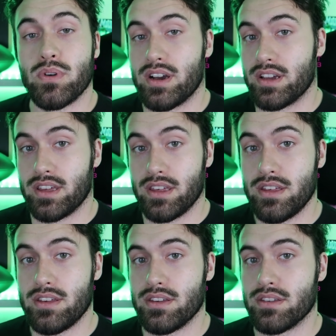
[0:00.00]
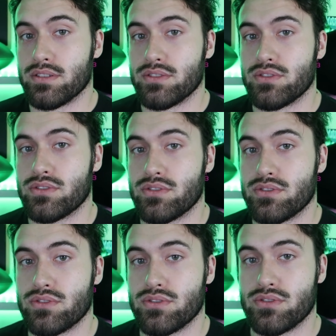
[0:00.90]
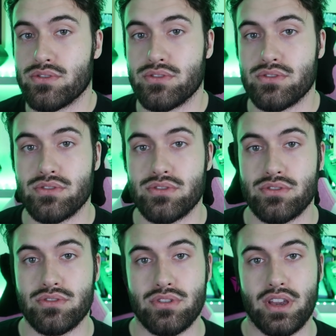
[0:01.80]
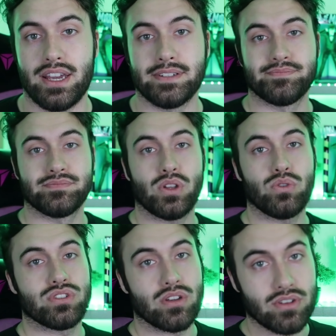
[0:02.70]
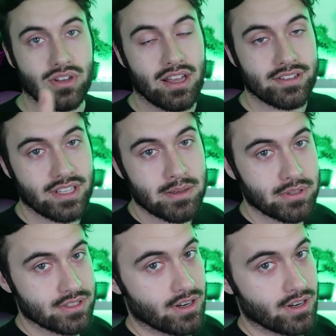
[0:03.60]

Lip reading: one, geese. Also, good luck sleeping